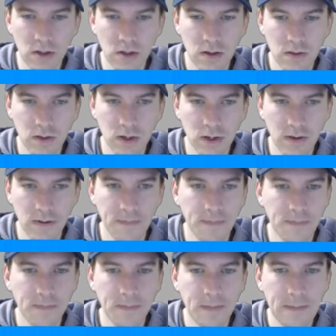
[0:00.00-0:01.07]
Okay.
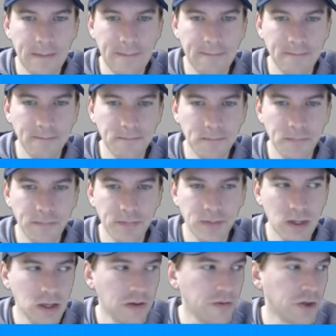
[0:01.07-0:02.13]

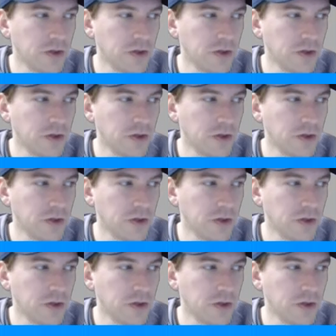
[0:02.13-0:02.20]
Even though the